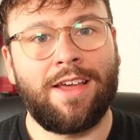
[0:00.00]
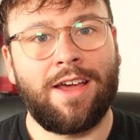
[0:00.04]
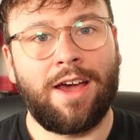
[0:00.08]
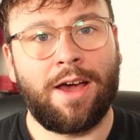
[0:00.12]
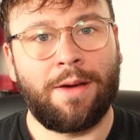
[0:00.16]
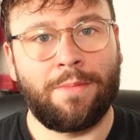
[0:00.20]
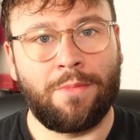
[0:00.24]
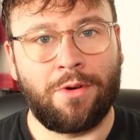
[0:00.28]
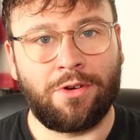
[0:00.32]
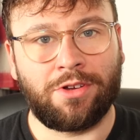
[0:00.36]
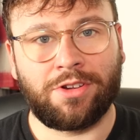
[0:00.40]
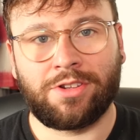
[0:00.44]

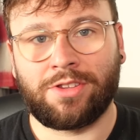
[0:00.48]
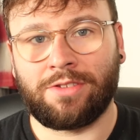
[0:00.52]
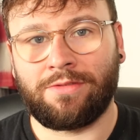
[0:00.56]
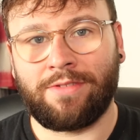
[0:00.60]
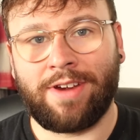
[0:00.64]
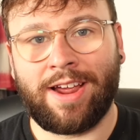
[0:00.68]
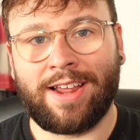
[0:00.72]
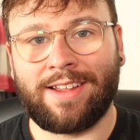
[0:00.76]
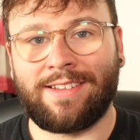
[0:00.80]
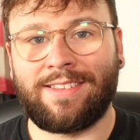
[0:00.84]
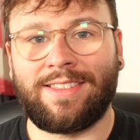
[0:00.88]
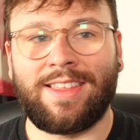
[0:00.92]
amongst the
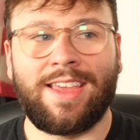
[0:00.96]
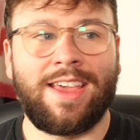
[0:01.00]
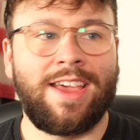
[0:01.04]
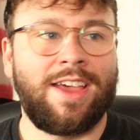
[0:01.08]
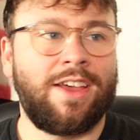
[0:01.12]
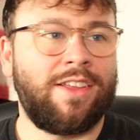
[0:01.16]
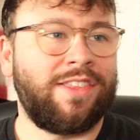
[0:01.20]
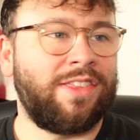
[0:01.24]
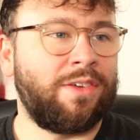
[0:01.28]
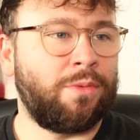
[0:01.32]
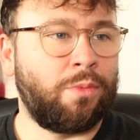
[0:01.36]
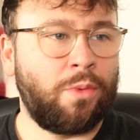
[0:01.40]
rest.
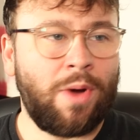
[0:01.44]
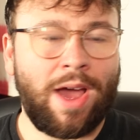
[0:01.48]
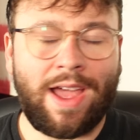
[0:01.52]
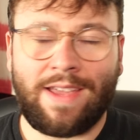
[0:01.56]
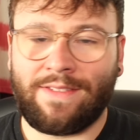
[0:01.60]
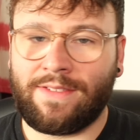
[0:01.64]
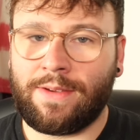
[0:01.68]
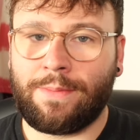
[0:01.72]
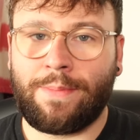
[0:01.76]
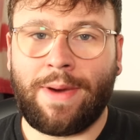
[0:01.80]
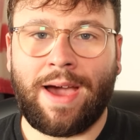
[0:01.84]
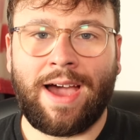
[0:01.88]
The
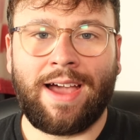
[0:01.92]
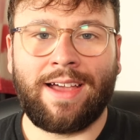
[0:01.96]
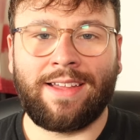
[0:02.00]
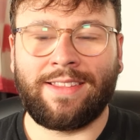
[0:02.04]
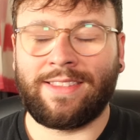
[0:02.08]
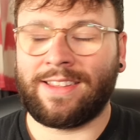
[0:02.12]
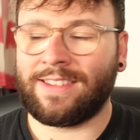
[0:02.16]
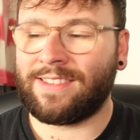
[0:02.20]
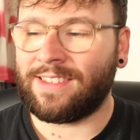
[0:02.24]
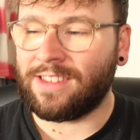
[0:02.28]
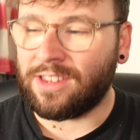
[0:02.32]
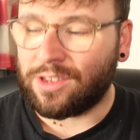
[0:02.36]
wavy pattern
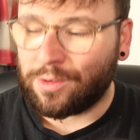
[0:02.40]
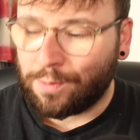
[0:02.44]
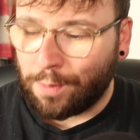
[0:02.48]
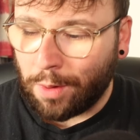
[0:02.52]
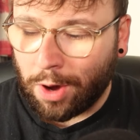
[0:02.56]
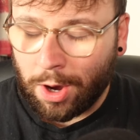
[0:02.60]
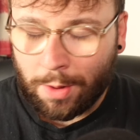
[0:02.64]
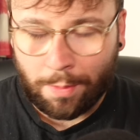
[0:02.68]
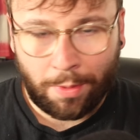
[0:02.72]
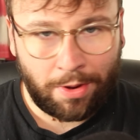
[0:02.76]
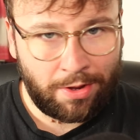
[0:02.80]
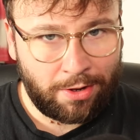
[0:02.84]
that's
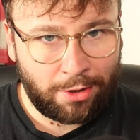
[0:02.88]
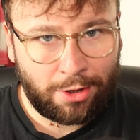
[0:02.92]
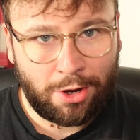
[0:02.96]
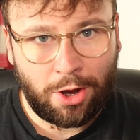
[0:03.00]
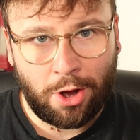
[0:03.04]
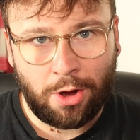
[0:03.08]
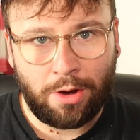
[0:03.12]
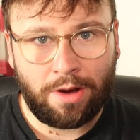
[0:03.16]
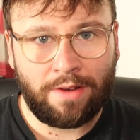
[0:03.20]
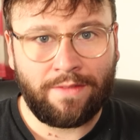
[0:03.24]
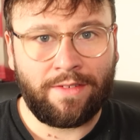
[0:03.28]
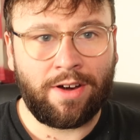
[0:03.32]
inspired by the
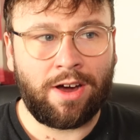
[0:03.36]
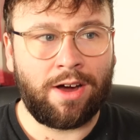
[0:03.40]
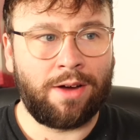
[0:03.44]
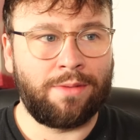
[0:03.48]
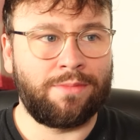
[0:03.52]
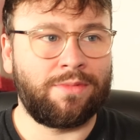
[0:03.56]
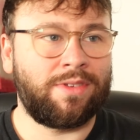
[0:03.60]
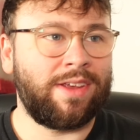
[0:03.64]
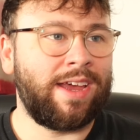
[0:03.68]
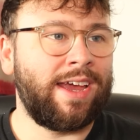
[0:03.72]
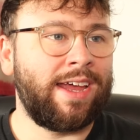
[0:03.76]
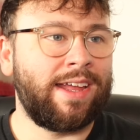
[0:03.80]
coat of
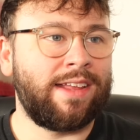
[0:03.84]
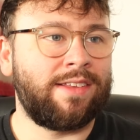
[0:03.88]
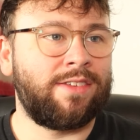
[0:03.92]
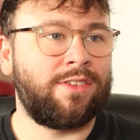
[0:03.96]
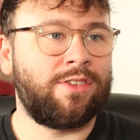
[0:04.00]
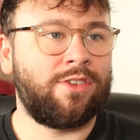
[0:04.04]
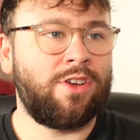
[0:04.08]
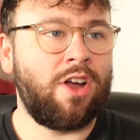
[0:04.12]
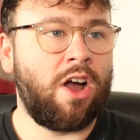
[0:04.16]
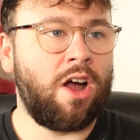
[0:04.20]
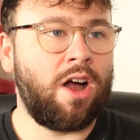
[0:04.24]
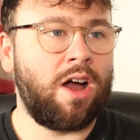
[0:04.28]
arms,
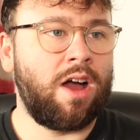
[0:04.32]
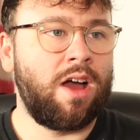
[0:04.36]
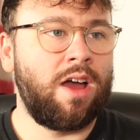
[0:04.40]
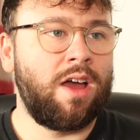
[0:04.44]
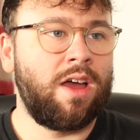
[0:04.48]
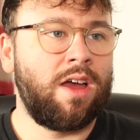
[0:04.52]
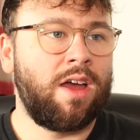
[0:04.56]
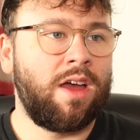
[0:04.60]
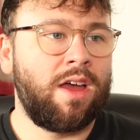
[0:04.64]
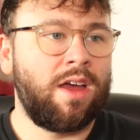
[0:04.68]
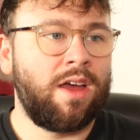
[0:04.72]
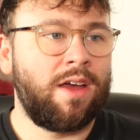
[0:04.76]
it's got
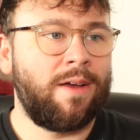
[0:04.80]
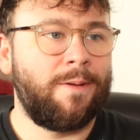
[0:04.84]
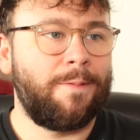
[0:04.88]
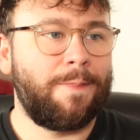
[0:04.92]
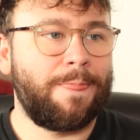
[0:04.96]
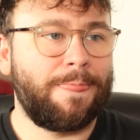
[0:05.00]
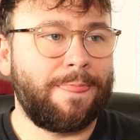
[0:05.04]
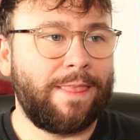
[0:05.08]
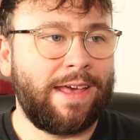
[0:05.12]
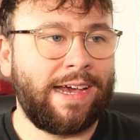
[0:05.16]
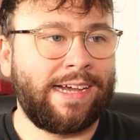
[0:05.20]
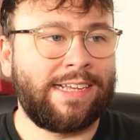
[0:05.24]

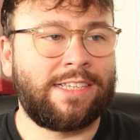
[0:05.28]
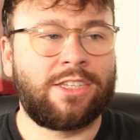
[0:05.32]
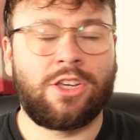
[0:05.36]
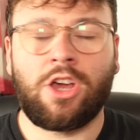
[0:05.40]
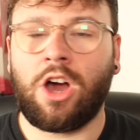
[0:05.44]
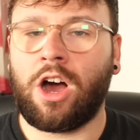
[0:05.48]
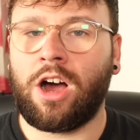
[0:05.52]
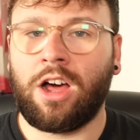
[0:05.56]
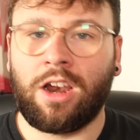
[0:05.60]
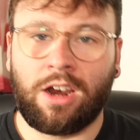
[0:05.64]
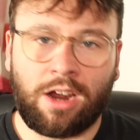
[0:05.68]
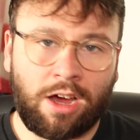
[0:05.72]

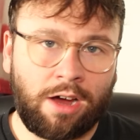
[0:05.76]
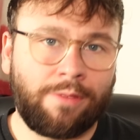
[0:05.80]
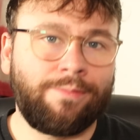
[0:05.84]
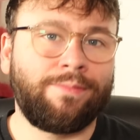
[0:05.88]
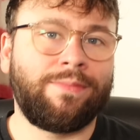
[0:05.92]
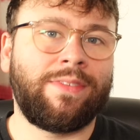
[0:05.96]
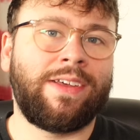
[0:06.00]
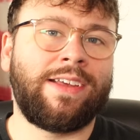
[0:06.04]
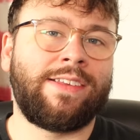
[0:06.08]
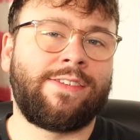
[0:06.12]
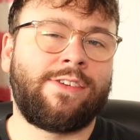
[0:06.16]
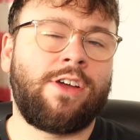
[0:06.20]
a lot.
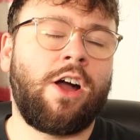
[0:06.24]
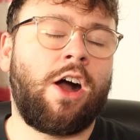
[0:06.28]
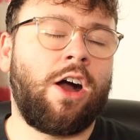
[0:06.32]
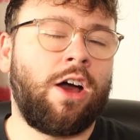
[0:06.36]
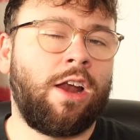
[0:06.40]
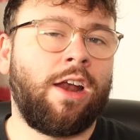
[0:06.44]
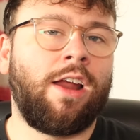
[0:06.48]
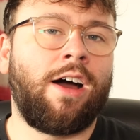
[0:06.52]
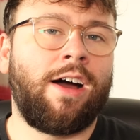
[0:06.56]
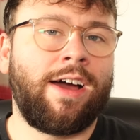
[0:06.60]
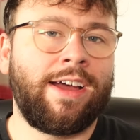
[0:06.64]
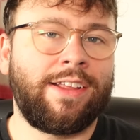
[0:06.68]

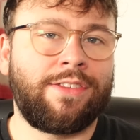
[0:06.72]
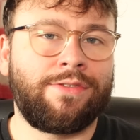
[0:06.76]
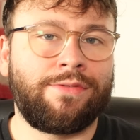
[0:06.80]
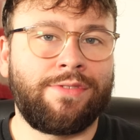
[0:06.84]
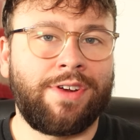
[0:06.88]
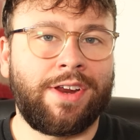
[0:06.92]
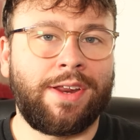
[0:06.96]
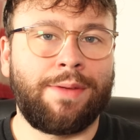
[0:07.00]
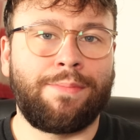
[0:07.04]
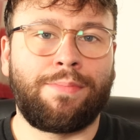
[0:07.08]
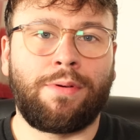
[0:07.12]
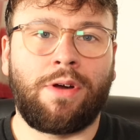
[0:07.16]
It's
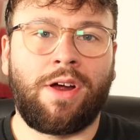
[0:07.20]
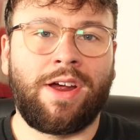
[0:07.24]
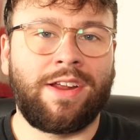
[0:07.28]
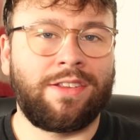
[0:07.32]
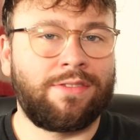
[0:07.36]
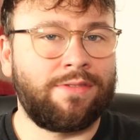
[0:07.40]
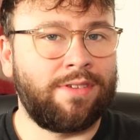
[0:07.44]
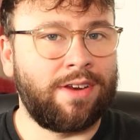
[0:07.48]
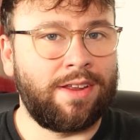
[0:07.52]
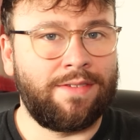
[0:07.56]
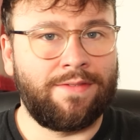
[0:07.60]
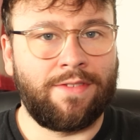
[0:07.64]
really bright,
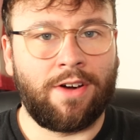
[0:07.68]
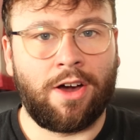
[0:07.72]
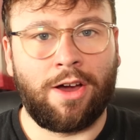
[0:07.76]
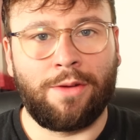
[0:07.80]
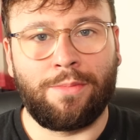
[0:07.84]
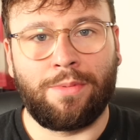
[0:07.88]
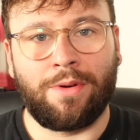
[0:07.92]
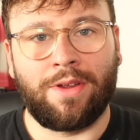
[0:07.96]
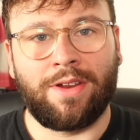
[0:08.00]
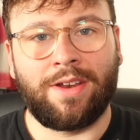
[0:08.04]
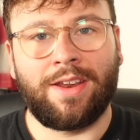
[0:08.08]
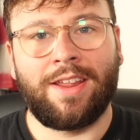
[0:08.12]
it's really
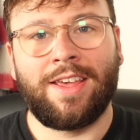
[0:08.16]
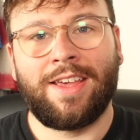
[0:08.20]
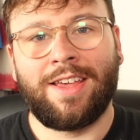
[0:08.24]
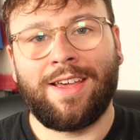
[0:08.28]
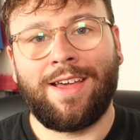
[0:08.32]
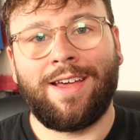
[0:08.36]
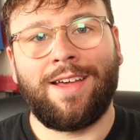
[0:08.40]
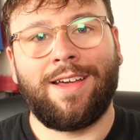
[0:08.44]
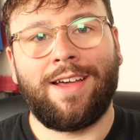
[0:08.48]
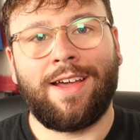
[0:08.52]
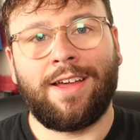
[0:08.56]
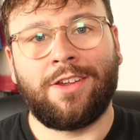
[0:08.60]
vibrant,
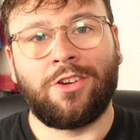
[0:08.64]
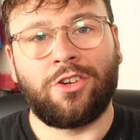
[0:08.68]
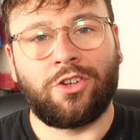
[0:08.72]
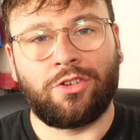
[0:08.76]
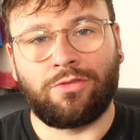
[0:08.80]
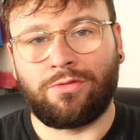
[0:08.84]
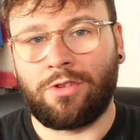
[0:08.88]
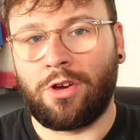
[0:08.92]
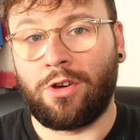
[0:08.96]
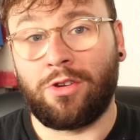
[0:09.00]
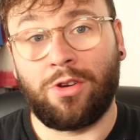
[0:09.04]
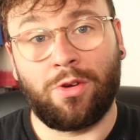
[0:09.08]
and
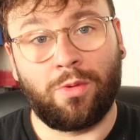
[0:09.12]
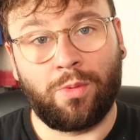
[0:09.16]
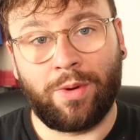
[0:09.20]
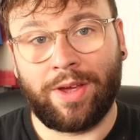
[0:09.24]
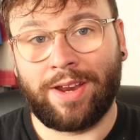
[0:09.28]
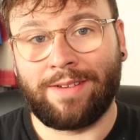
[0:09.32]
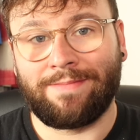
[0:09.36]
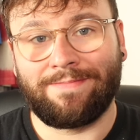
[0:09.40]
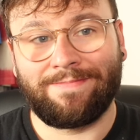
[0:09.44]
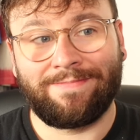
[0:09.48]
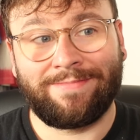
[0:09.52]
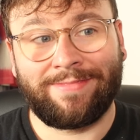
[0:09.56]
Girona
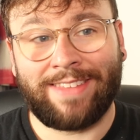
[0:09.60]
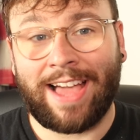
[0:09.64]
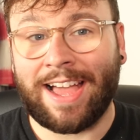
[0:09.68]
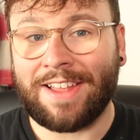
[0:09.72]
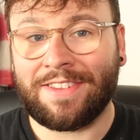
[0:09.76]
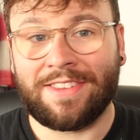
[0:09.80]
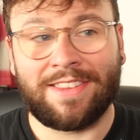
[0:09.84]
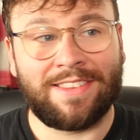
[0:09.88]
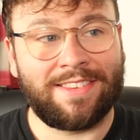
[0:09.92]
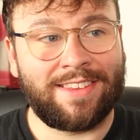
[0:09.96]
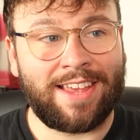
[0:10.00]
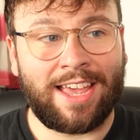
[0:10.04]
win.
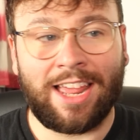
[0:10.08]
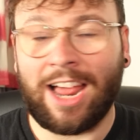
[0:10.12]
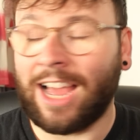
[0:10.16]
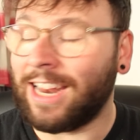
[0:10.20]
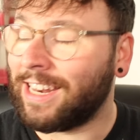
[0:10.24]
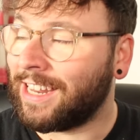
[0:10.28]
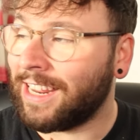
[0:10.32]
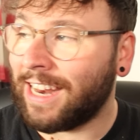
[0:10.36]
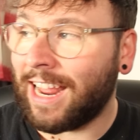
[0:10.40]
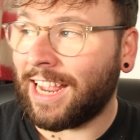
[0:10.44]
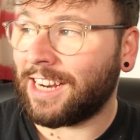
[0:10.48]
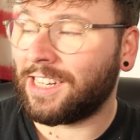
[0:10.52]
That's insane. I
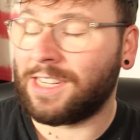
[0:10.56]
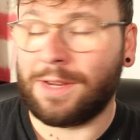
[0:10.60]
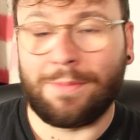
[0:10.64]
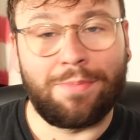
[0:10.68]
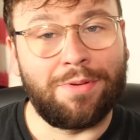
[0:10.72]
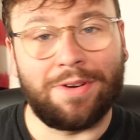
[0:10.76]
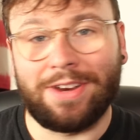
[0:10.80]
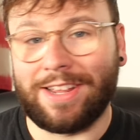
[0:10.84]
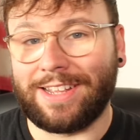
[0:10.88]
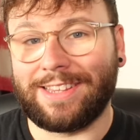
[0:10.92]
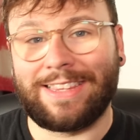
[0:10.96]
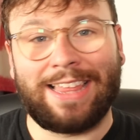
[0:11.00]
didn't actually
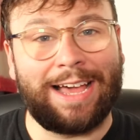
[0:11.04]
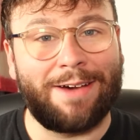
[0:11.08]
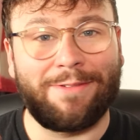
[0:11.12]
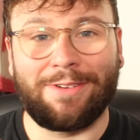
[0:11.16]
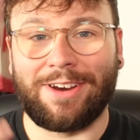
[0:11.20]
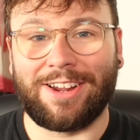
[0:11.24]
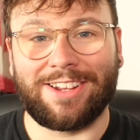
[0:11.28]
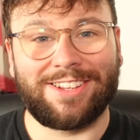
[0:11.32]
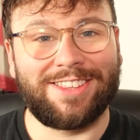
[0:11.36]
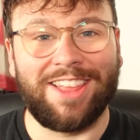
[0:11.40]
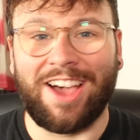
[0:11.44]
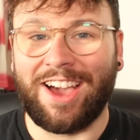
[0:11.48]
predict that when
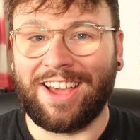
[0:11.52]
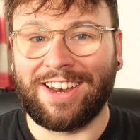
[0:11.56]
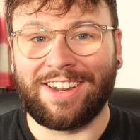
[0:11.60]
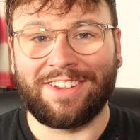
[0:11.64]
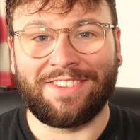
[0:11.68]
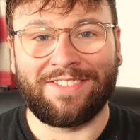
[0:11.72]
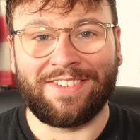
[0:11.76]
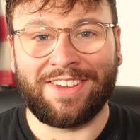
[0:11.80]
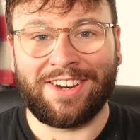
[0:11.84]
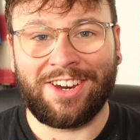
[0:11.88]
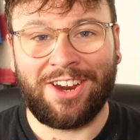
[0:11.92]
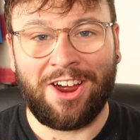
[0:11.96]
I started this
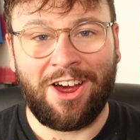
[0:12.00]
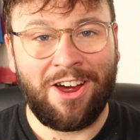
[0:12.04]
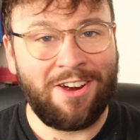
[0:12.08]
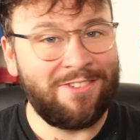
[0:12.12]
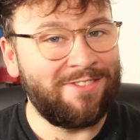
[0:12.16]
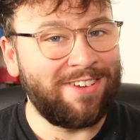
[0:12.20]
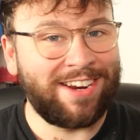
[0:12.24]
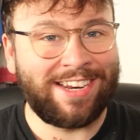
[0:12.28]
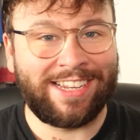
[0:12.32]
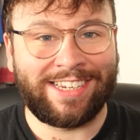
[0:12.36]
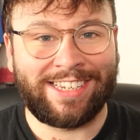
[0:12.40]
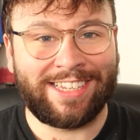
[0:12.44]
video. I
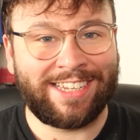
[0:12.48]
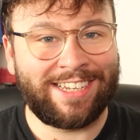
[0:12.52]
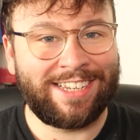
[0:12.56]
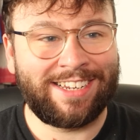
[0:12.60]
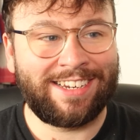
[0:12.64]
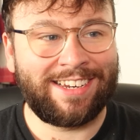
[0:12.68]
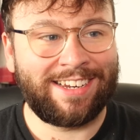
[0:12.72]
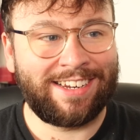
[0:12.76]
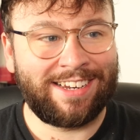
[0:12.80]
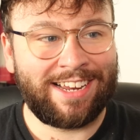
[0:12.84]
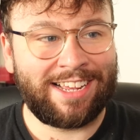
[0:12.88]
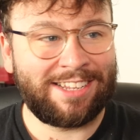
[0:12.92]
really
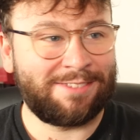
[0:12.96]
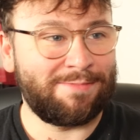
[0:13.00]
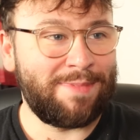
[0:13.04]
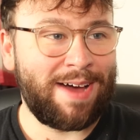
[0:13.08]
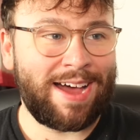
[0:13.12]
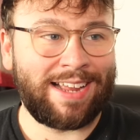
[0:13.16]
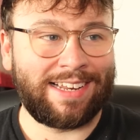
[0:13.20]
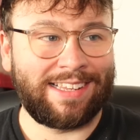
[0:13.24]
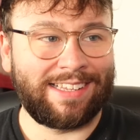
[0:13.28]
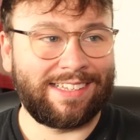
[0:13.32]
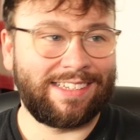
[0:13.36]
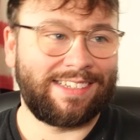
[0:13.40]
didn't. That's
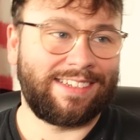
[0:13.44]
mad.